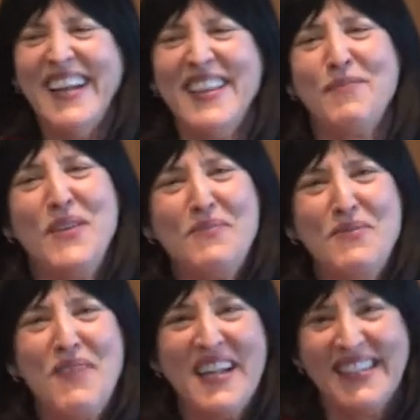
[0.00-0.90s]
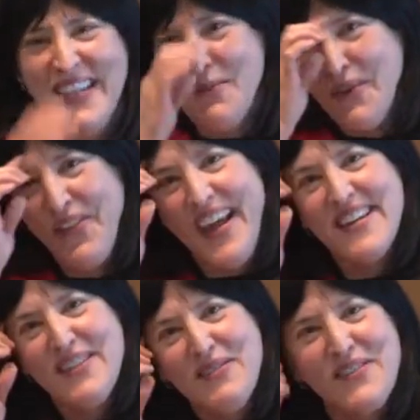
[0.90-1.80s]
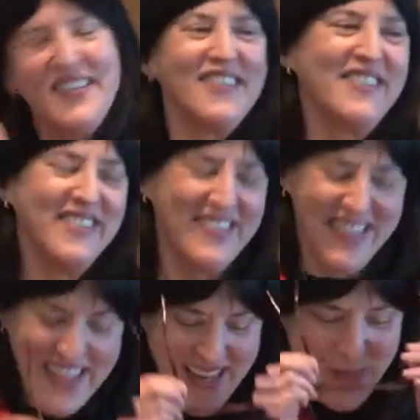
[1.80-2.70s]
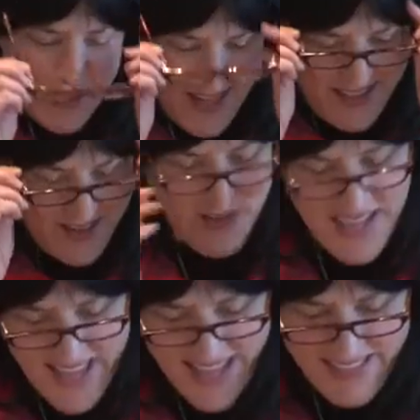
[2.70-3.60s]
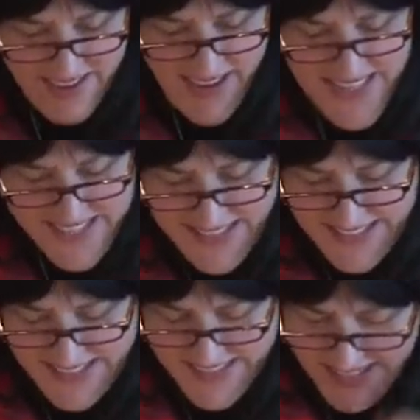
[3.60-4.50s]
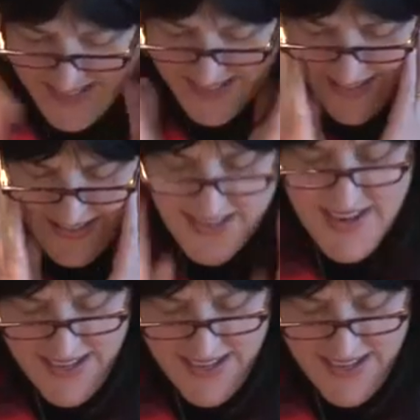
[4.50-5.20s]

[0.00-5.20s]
that people might say, well, they don't, you know. And, but I thought, okay, there, I did it, I did it.